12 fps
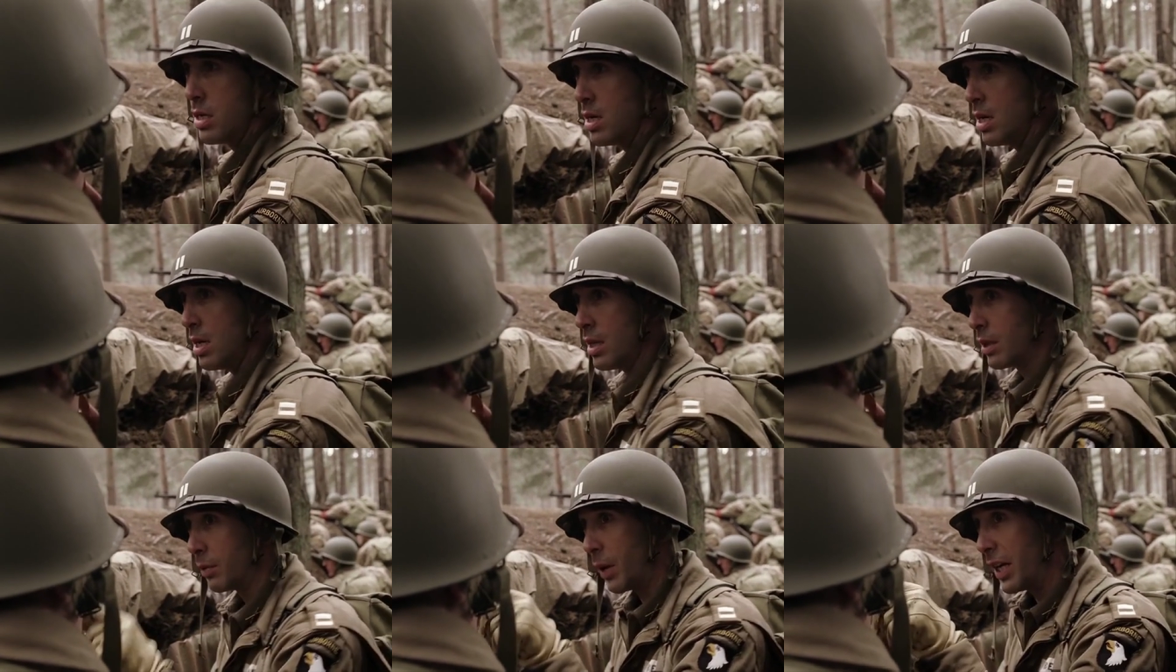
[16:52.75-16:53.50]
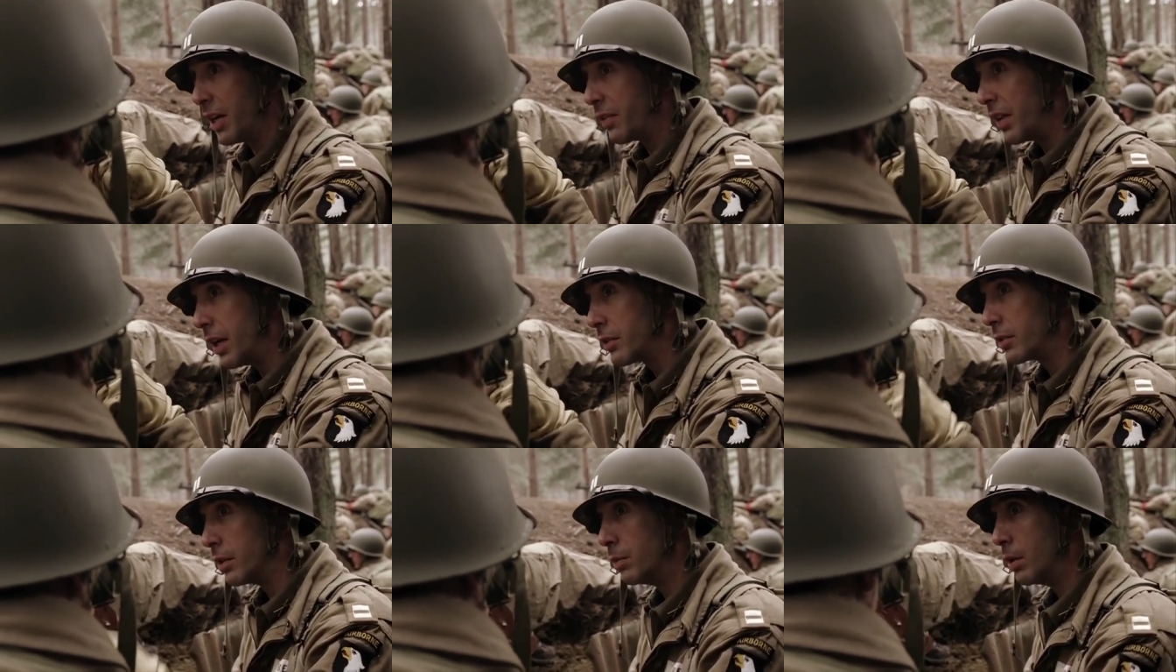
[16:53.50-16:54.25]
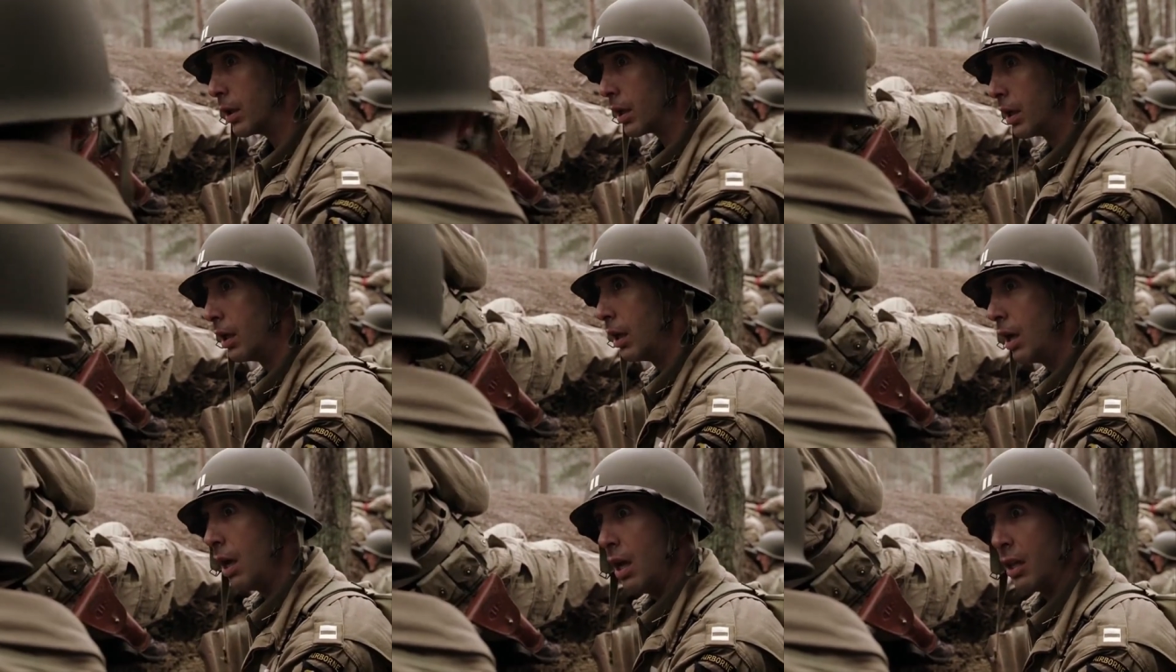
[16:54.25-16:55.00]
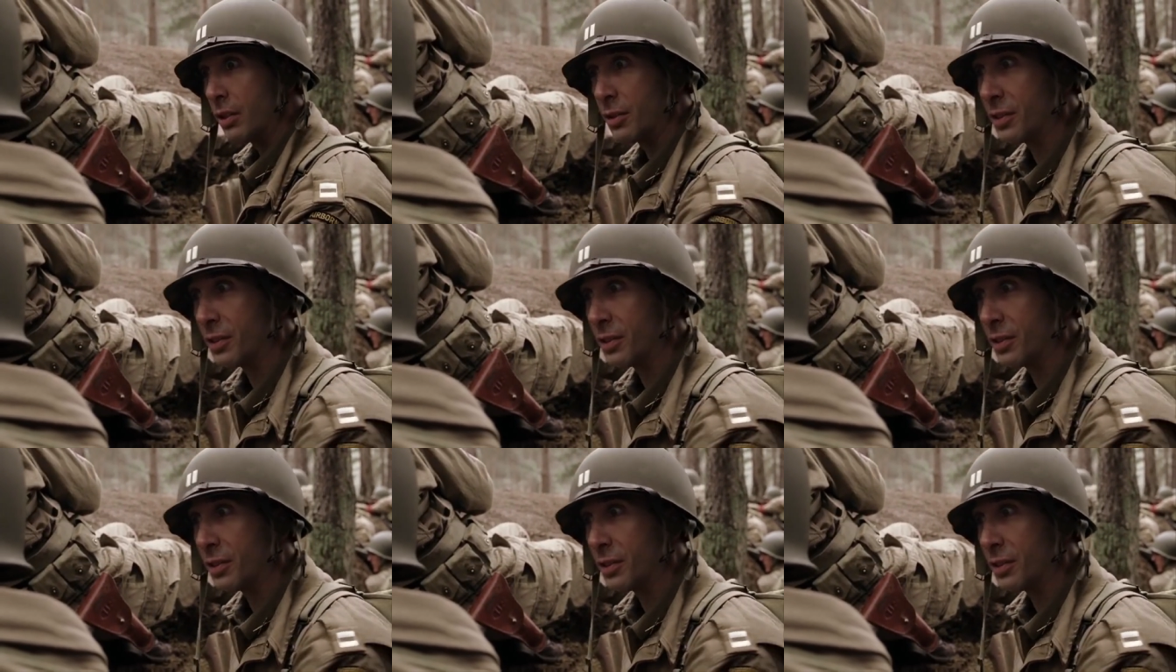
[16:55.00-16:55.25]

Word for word: but it is natural. And when that